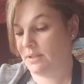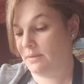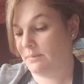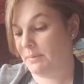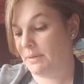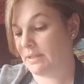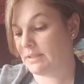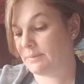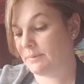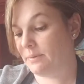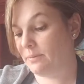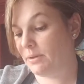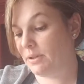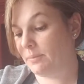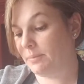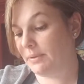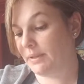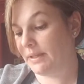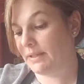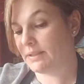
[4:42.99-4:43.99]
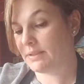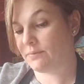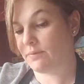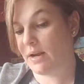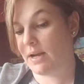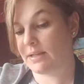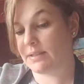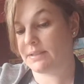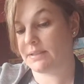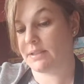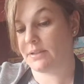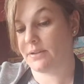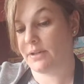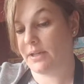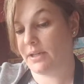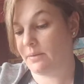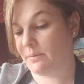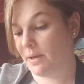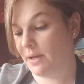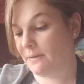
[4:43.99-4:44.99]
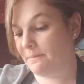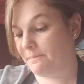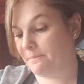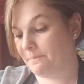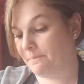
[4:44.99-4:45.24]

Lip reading: because we will place rocks there anyway.